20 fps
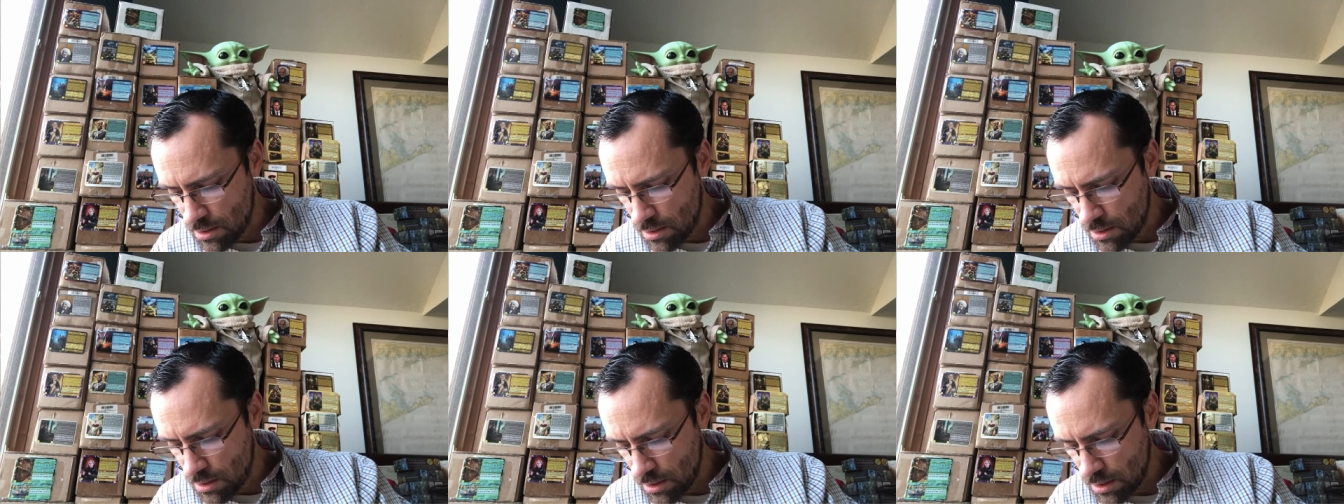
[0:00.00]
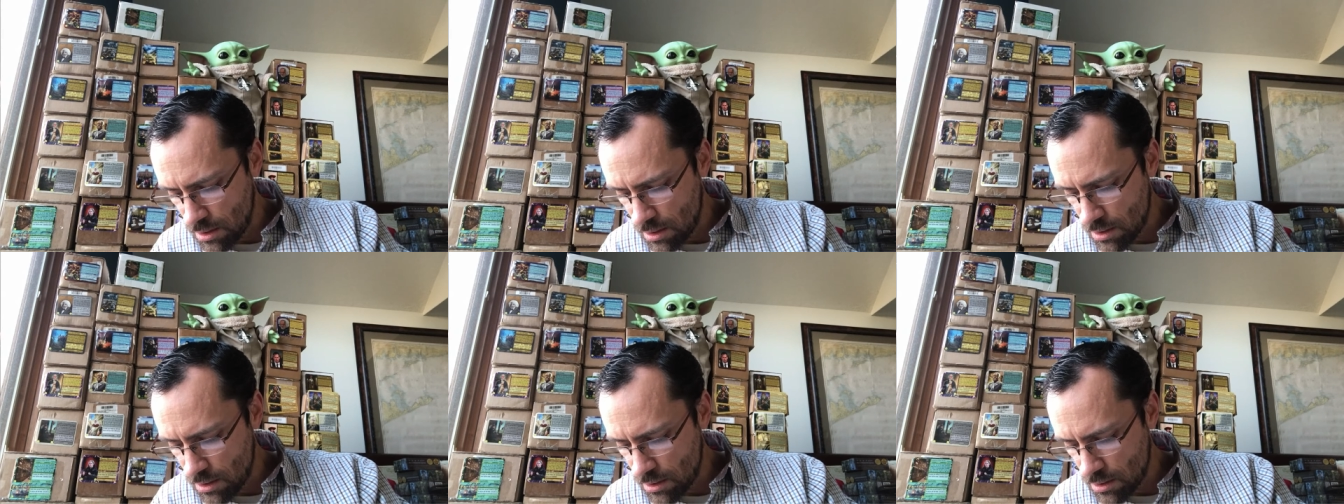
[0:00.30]
Add
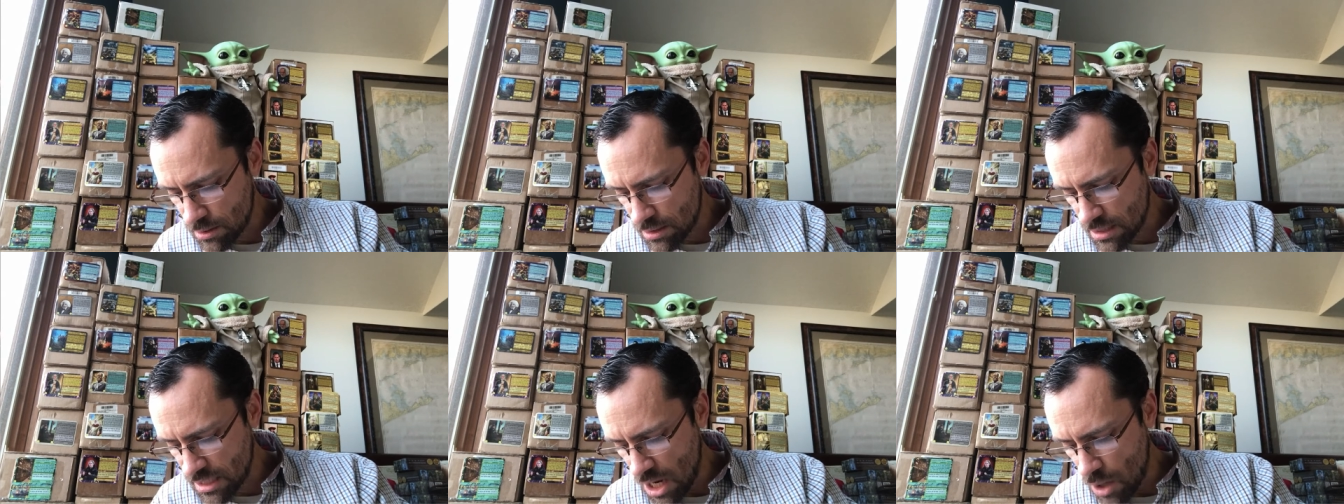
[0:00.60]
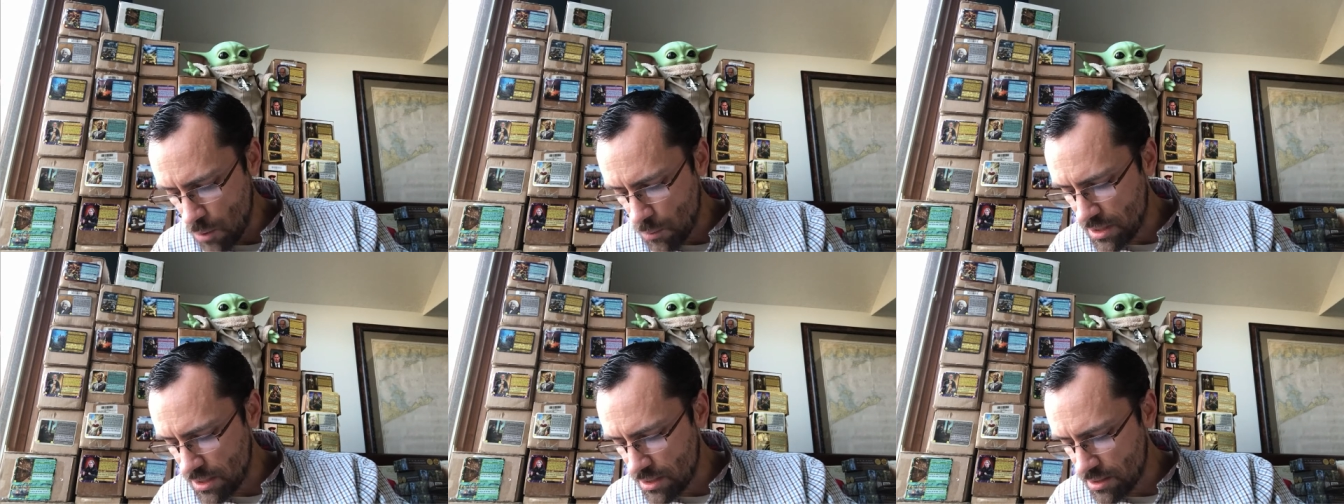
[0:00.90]
them to the comments
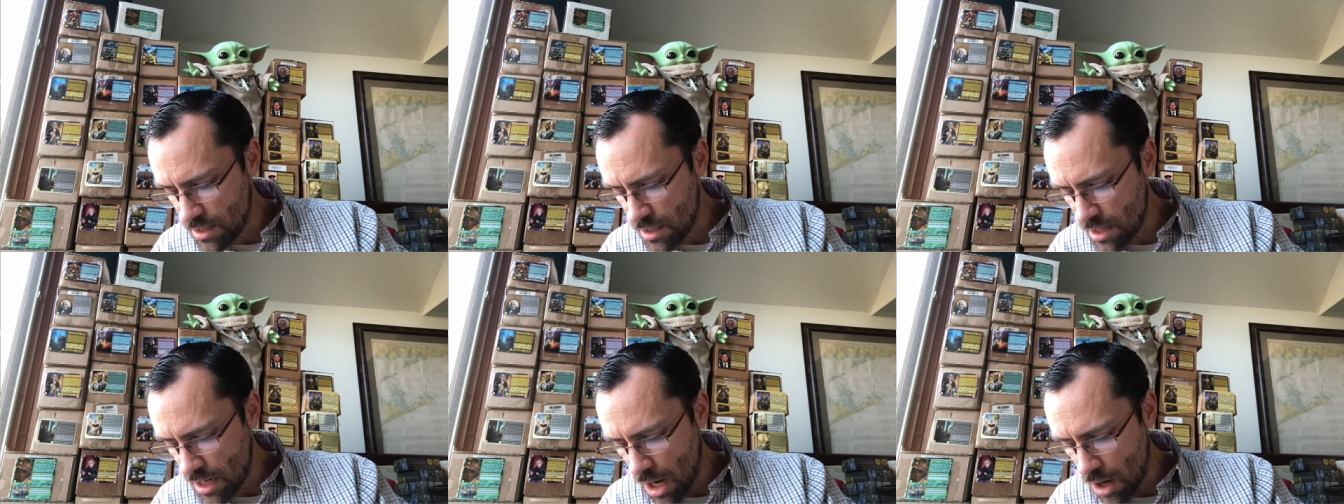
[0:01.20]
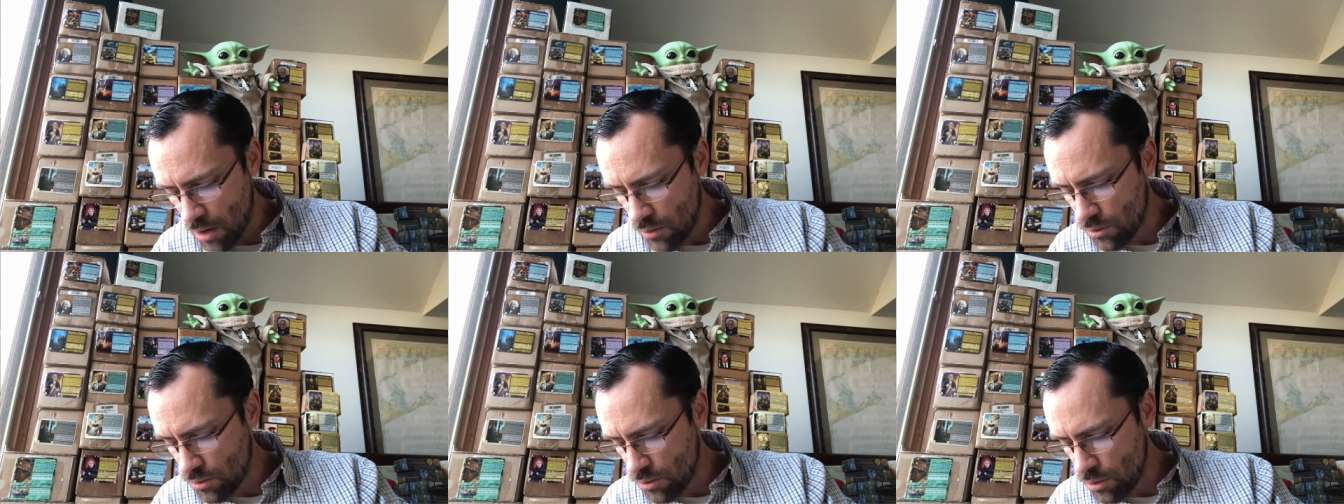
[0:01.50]
Cowan below.
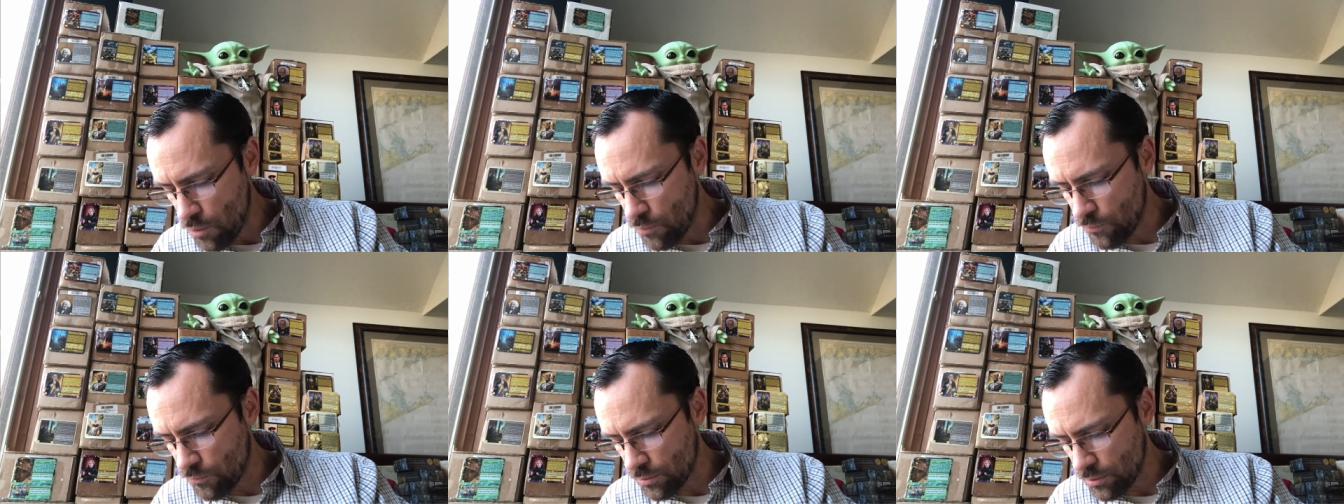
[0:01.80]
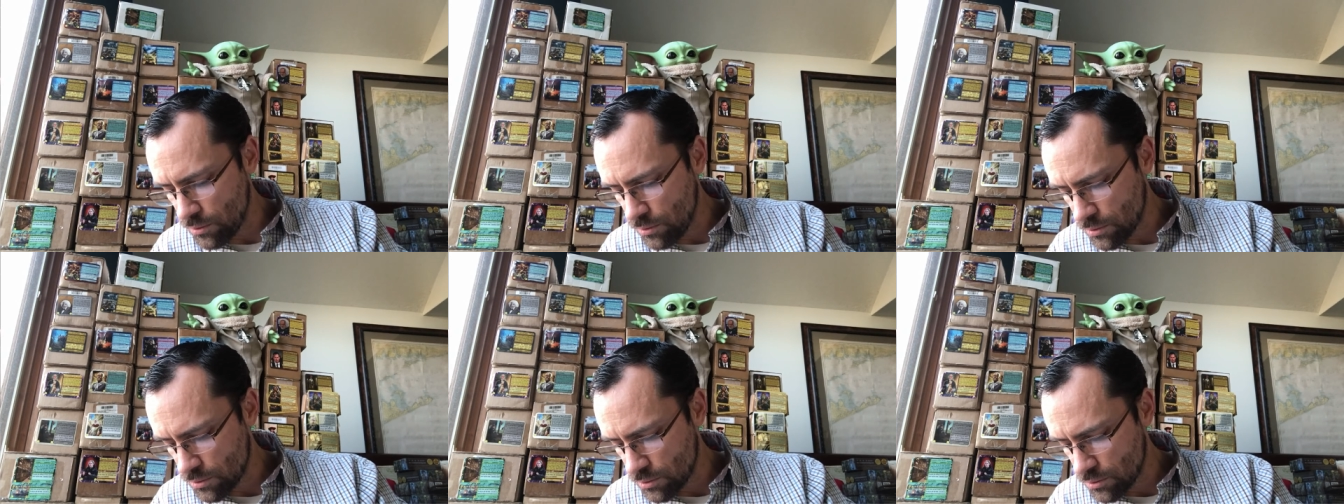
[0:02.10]
How Otherwise,
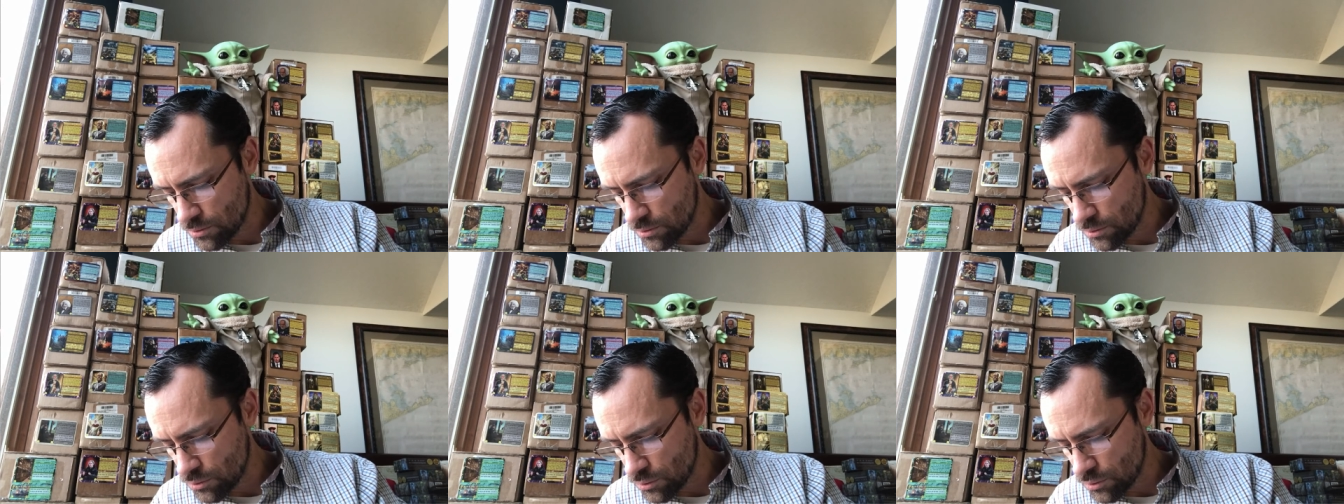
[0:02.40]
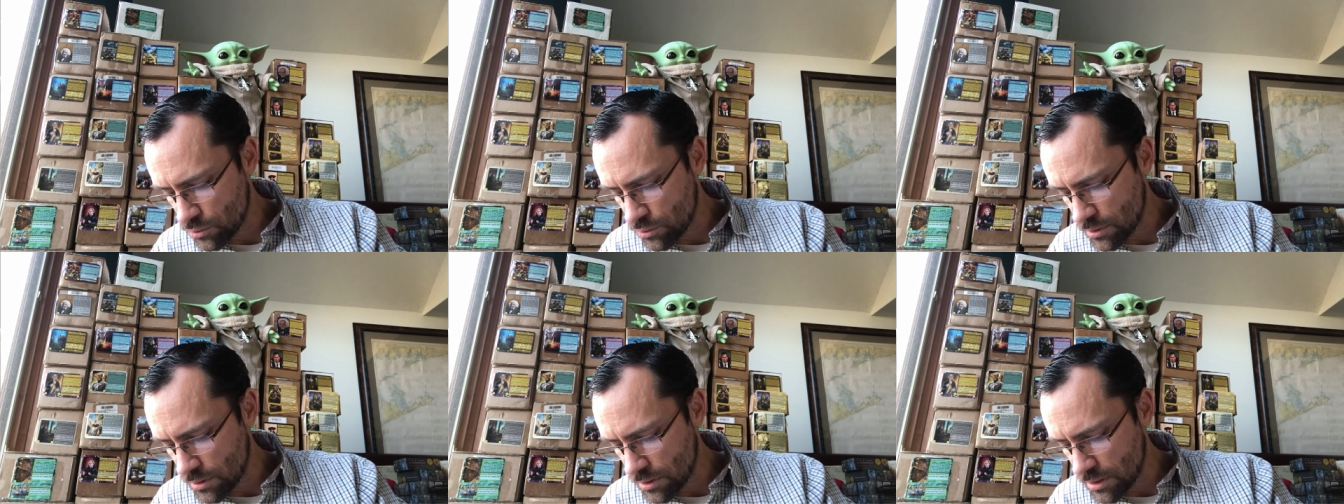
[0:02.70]
Hoover. we'll see you
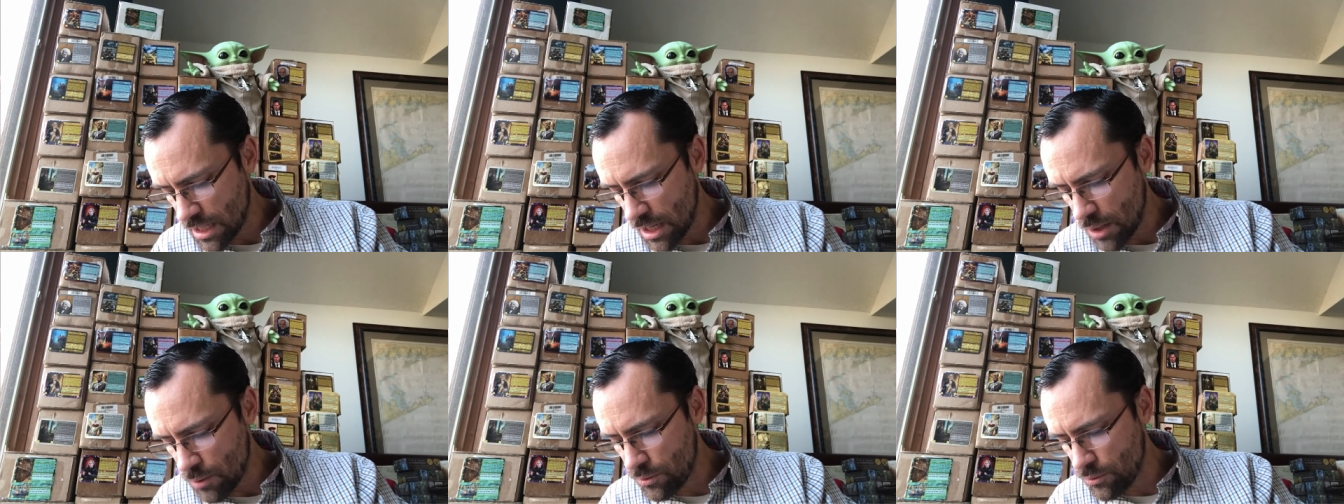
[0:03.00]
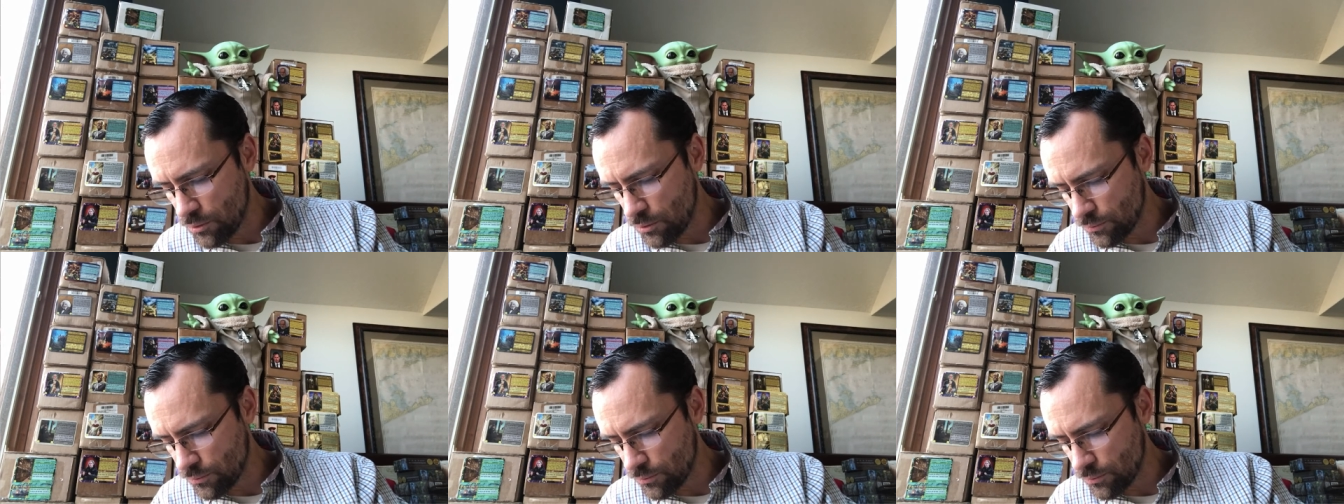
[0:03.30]
next. Cowan